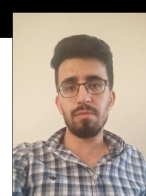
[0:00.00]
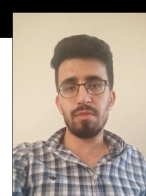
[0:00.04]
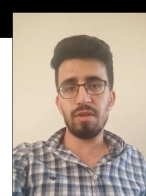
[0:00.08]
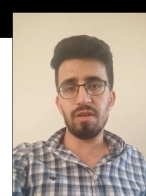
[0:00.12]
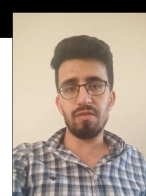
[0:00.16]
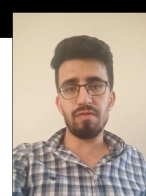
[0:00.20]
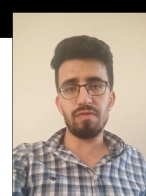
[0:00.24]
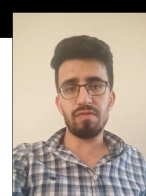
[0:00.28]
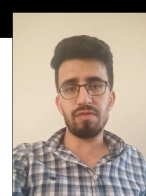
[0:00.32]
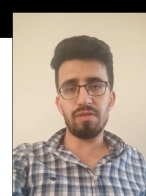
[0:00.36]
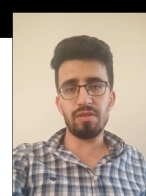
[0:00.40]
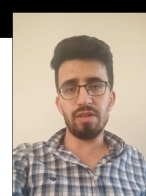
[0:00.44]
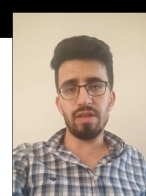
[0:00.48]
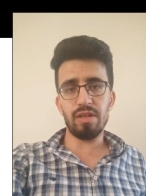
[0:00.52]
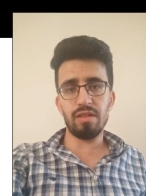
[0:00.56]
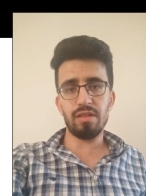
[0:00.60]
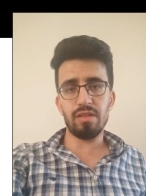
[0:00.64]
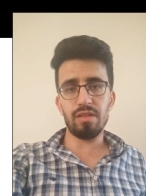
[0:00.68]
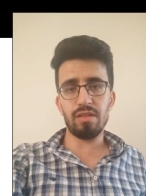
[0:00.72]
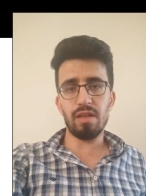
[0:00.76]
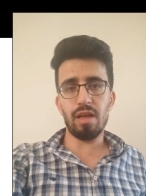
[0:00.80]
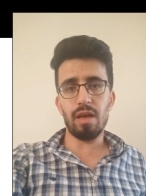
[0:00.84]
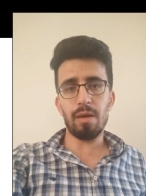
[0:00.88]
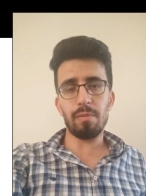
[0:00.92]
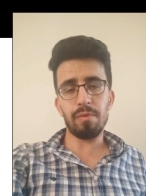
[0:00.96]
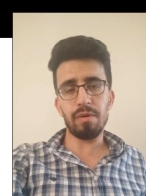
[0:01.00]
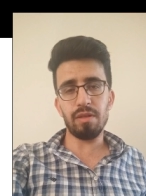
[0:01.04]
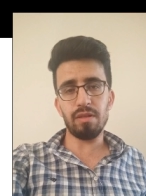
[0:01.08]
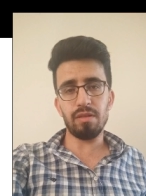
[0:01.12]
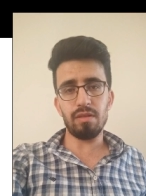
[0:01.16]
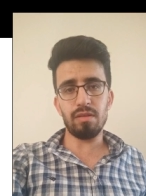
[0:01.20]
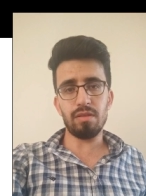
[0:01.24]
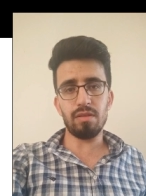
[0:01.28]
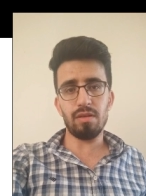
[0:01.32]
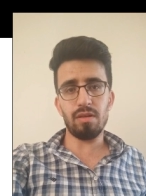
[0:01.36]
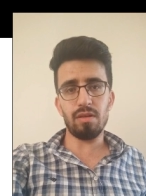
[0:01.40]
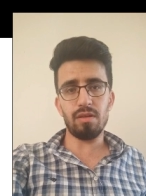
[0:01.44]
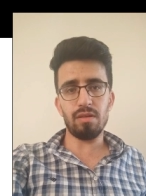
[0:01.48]
perforated
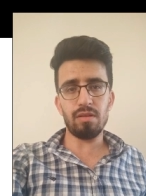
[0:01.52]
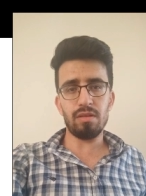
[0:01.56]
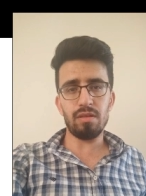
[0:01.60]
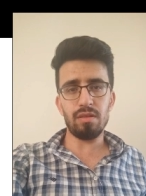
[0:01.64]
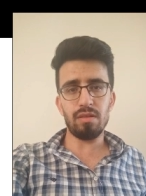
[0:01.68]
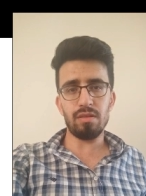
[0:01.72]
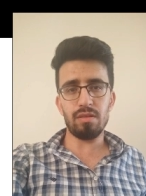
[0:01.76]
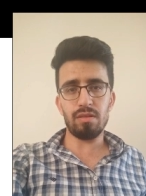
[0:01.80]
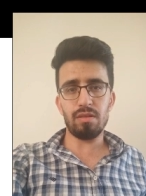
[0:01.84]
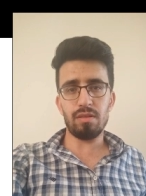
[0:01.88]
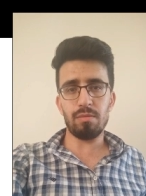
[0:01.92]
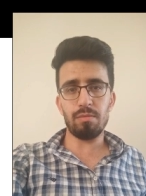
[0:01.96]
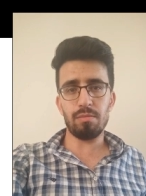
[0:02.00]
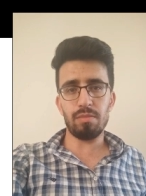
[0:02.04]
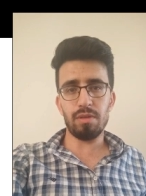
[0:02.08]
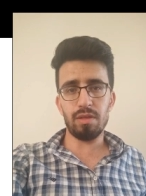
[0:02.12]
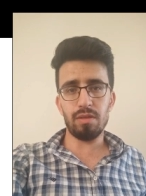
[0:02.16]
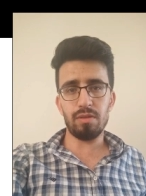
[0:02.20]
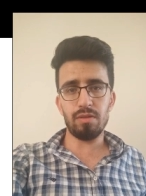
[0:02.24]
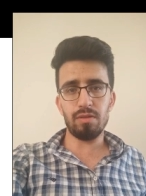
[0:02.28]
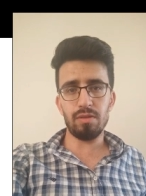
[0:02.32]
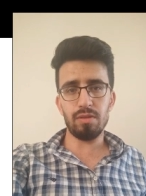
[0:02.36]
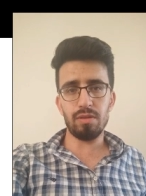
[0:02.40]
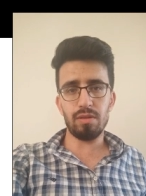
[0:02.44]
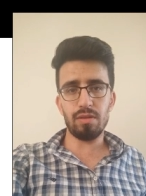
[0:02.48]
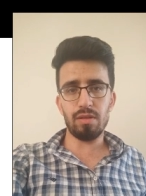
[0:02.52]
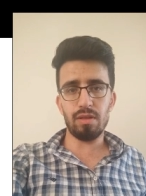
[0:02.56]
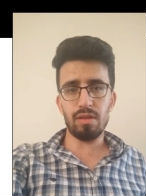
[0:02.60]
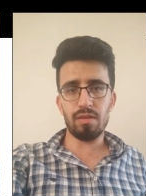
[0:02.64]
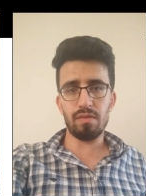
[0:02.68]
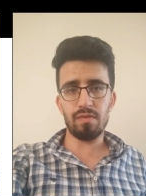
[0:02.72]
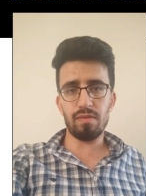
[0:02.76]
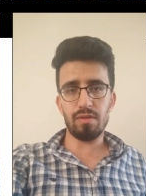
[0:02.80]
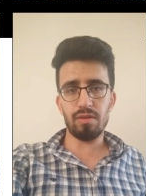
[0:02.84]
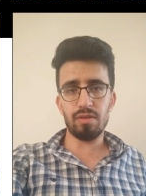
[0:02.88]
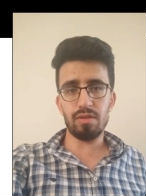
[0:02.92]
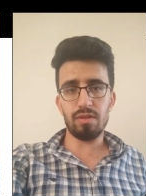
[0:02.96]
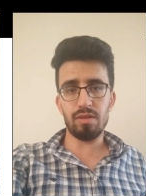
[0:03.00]
appendicitis in period that
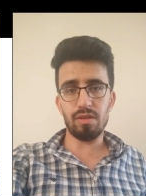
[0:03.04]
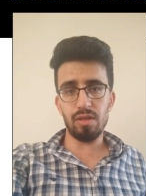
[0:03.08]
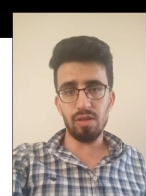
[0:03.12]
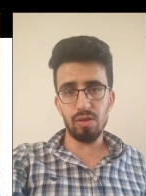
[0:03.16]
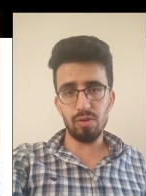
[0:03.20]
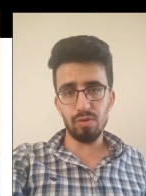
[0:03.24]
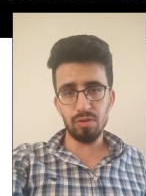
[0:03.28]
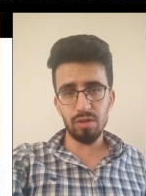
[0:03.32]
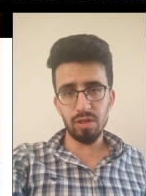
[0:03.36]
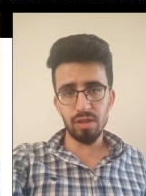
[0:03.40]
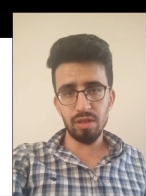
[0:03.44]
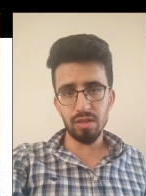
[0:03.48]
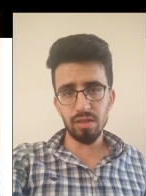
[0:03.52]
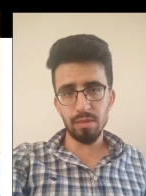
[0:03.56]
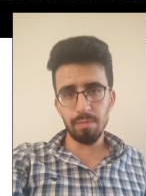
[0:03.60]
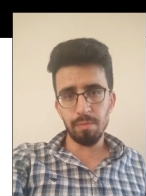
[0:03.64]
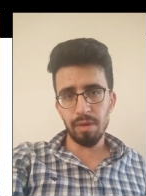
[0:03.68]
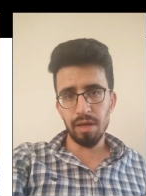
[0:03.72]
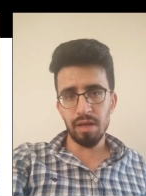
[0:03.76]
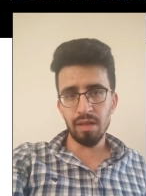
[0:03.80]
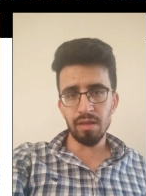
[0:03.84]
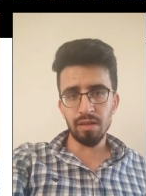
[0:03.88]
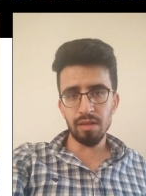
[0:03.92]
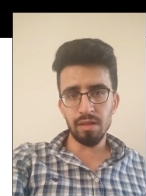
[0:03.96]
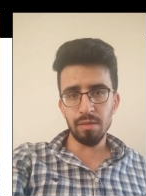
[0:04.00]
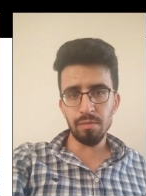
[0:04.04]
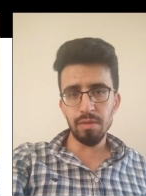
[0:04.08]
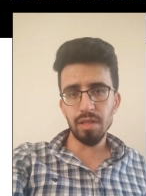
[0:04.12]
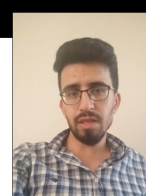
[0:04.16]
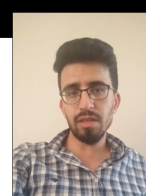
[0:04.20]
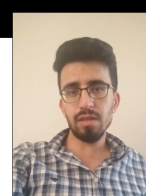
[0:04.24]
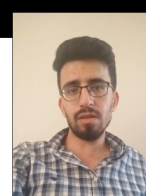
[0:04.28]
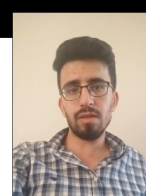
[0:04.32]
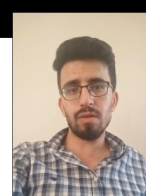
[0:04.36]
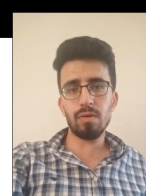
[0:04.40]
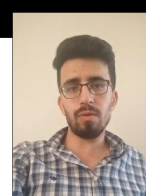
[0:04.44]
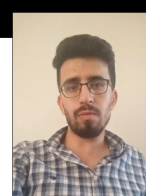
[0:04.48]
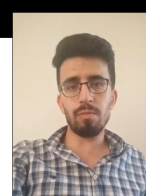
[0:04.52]
was during the pandemic
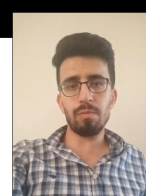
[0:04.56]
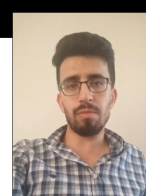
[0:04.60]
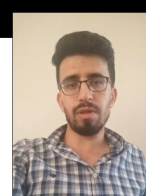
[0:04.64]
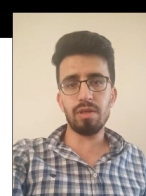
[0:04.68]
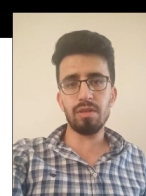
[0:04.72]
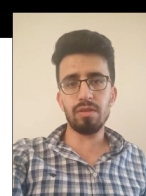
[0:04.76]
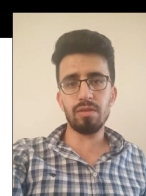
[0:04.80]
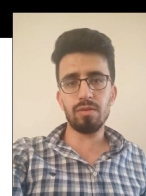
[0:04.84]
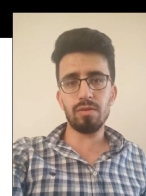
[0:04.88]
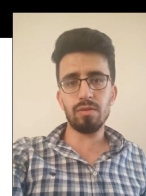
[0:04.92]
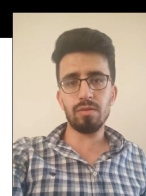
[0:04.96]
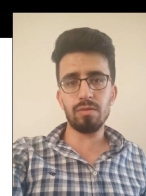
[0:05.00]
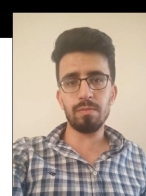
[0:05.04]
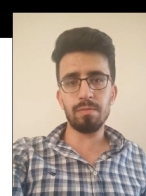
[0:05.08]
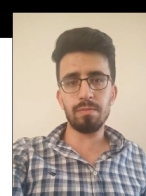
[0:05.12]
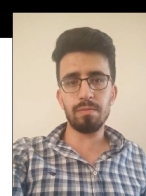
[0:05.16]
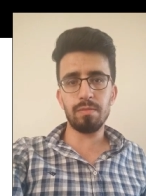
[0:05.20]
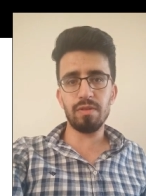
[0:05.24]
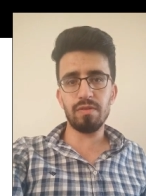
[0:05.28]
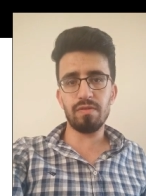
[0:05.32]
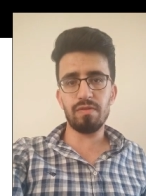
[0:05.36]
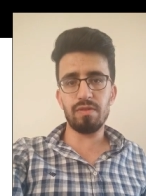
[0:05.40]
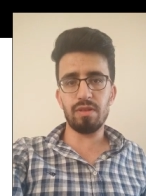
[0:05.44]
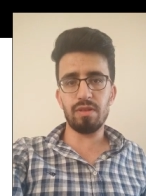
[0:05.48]
compared to